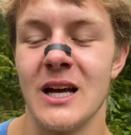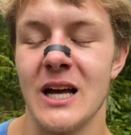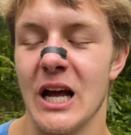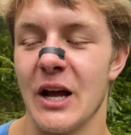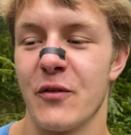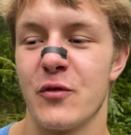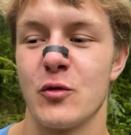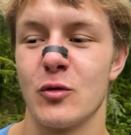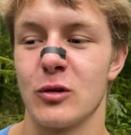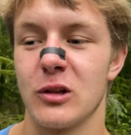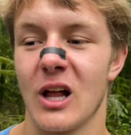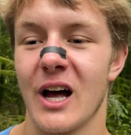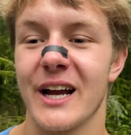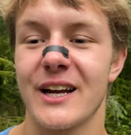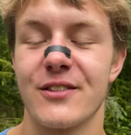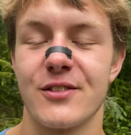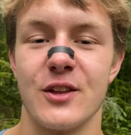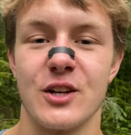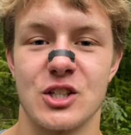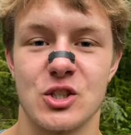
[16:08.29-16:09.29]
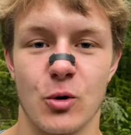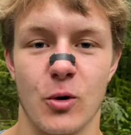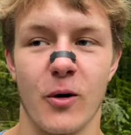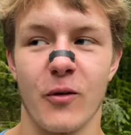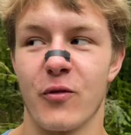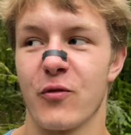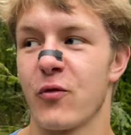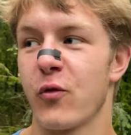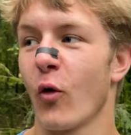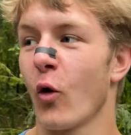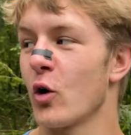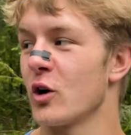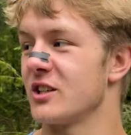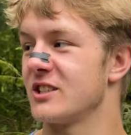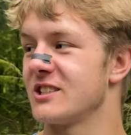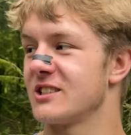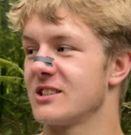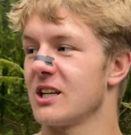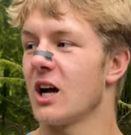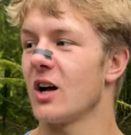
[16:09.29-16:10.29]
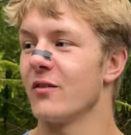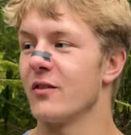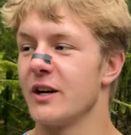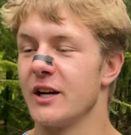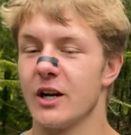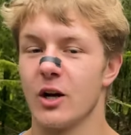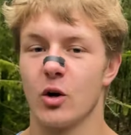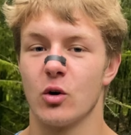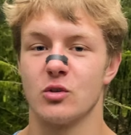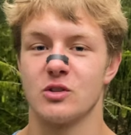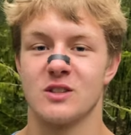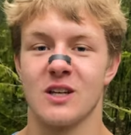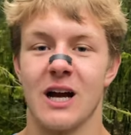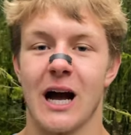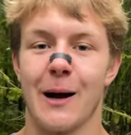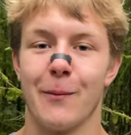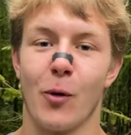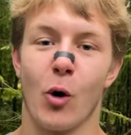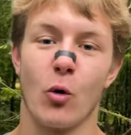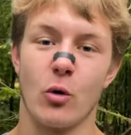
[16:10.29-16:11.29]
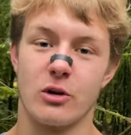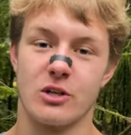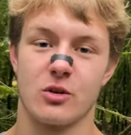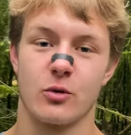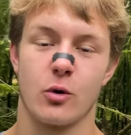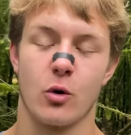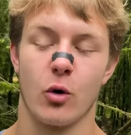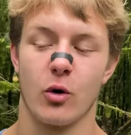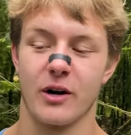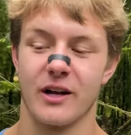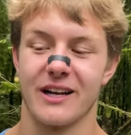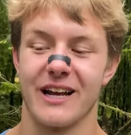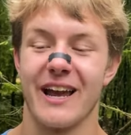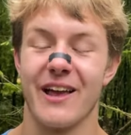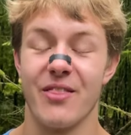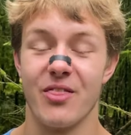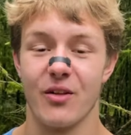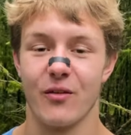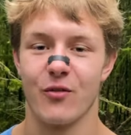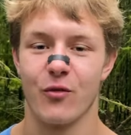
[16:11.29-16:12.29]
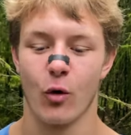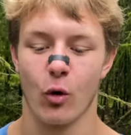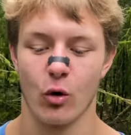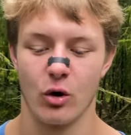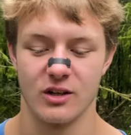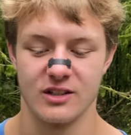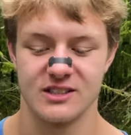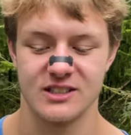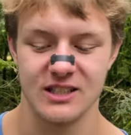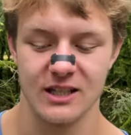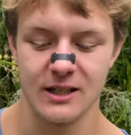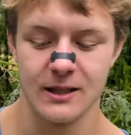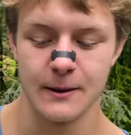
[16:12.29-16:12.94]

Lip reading: If you like this sort of forest style videos, I'm always recording in the forest.